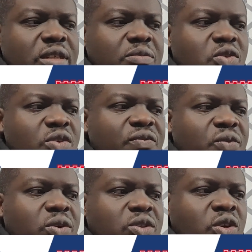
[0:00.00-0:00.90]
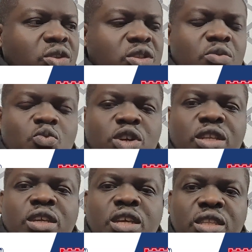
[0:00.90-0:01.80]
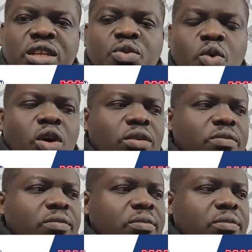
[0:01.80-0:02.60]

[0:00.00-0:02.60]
I'm going for a Tottenham win 3-1.